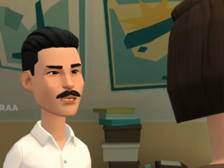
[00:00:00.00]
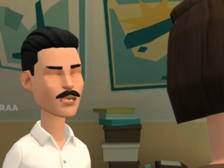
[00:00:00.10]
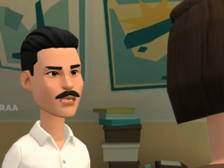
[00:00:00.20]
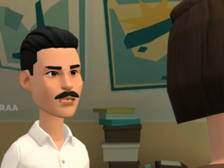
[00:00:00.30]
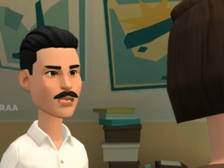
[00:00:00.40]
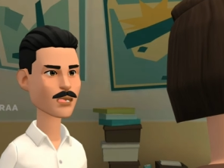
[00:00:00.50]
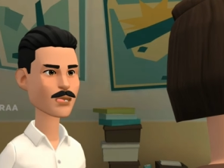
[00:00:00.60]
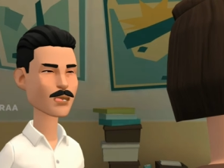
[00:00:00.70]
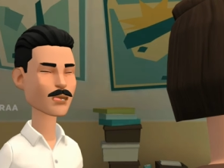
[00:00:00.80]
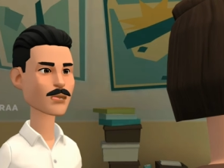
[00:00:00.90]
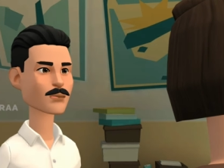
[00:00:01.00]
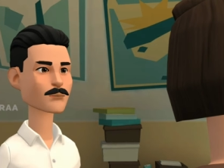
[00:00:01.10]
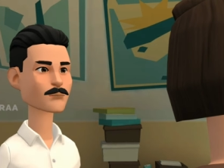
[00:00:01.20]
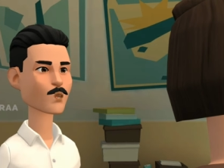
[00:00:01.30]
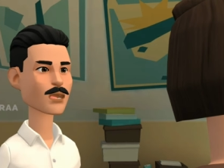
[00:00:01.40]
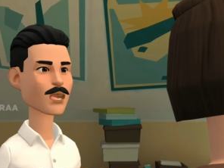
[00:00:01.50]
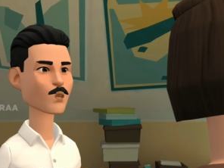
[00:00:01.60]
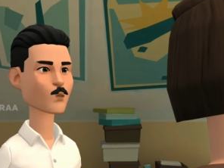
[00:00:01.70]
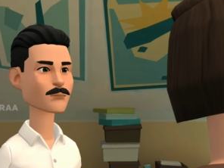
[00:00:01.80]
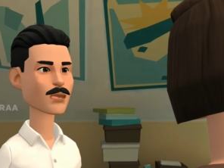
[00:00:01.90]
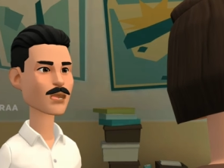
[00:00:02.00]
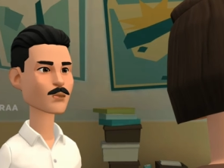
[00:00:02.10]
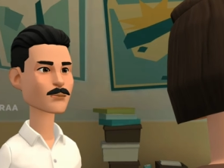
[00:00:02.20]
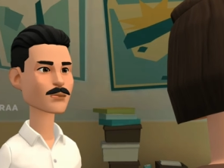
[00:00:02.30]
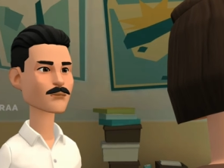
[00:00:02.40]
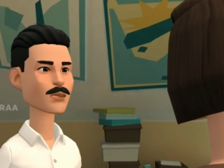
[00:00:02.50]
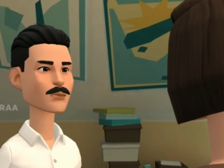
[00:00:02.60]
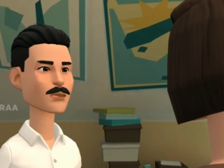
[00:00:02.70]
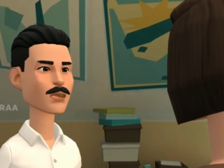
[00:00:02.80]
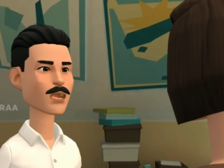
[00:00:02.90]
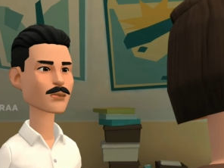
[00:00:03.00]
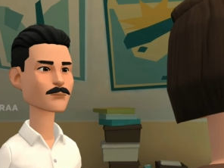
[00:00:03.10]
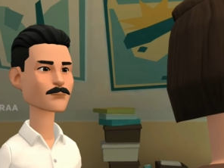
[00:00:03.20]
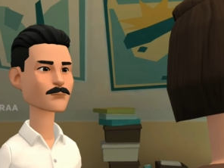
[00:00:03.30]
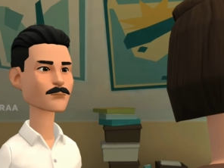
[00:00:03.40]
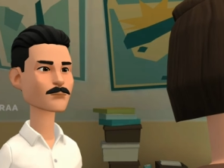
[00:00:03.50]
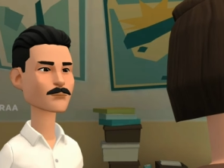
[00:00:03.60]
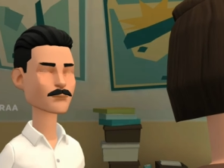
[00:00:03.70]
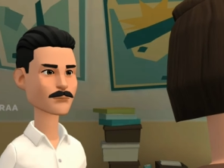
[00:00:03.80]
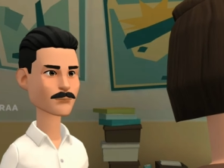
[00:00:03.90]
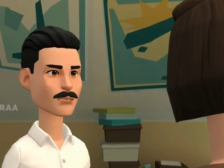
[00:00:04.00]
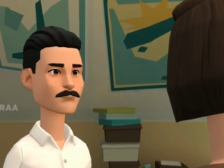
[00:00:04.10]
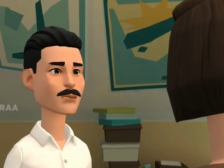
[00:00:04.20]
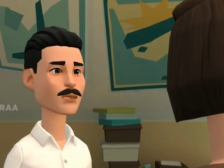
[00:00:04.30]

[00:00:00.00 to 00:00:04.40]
against the diseases, which are simply termed as vaccine. Am I